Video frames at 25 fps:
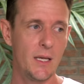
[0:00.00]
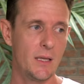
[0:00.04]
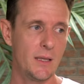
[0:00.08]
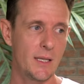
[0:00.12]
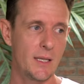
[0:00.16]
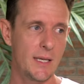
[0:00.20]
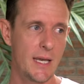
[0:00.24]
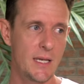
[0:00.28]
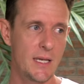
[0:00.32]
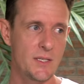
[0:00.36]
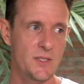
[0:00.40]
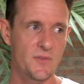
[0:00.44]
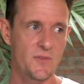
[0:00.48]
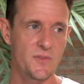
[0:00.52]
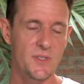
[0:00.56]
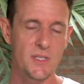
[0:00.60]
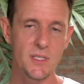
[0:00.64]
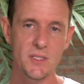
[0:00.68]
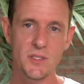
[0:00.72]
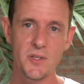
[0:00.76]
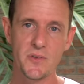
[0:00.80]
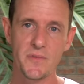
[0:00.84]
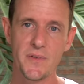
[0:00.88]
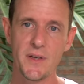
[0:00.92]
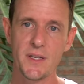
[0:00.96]
In the case of
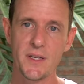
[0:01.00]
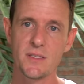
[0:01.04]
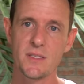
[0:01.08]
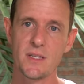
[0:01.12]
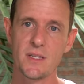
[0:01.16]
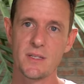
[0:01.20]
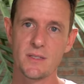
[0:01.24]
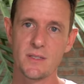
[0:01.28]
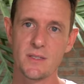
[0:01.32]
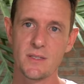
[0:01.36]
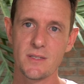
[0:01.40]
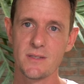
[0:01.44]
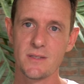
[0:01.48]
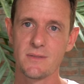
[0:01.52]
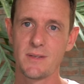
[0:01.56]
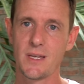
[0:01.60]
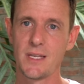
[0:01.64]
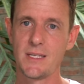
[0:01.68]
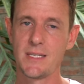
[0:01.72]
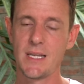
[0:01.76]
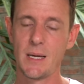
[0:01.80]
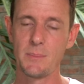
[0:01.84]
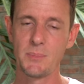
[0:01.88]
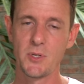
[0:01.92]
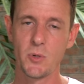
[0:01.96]
Sisyphus, it's
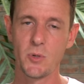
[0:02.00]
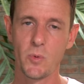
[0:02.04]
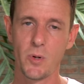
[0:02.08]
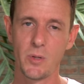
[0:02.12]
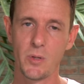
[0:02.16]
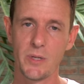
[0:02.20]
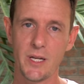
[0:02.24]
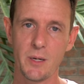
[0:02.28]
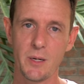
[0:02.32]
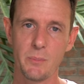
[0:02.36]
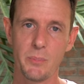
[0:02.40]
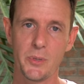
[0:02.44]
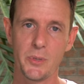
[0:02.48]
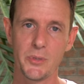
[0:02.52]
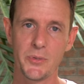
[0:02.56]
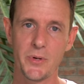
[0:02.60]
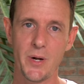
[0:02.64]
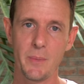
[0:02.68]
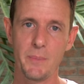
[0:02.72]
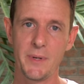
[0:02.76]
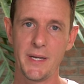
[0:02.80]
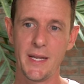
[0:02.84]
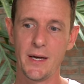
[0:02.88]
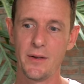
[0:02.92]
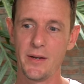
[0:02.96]
condemned to rolling a boulder
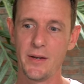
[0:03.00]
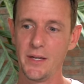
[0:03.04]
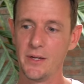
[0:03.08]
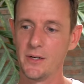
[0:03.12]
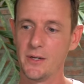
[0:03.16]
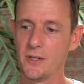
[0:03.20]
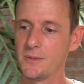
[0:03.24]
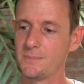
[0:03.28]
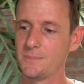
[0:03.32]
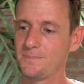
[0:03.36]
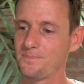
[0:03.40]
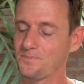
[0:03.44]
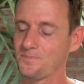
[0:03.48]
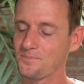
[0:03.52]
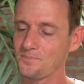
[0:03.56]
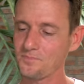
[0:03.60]
up and down a hill.